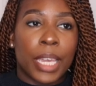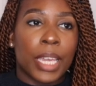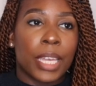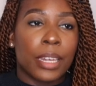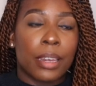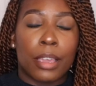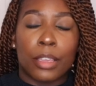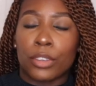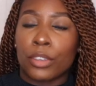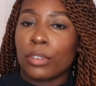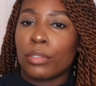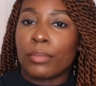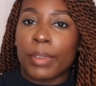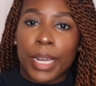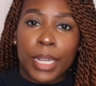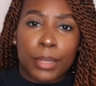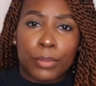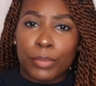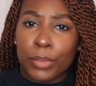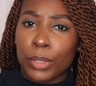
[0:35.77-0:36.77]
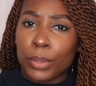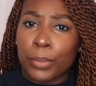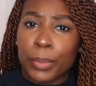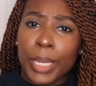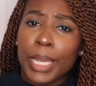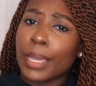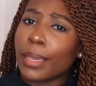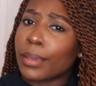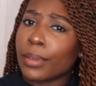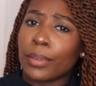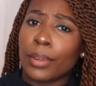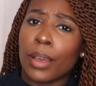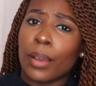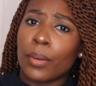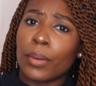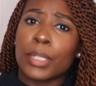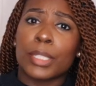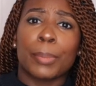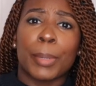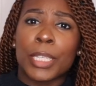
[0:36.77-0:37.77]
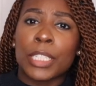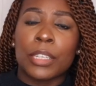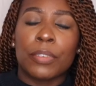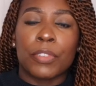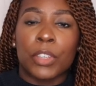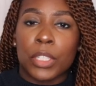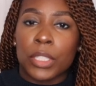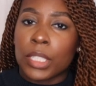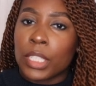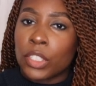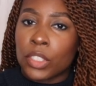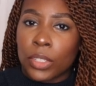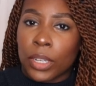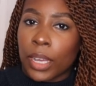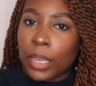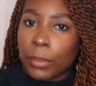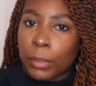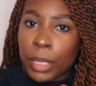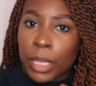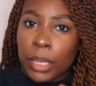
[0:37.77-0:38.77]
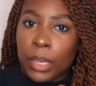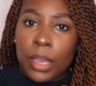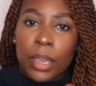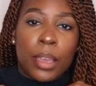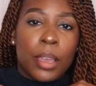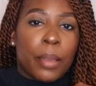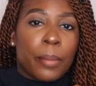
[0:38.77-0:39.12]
in and you're ready for the week you know especially if you're a teacher like me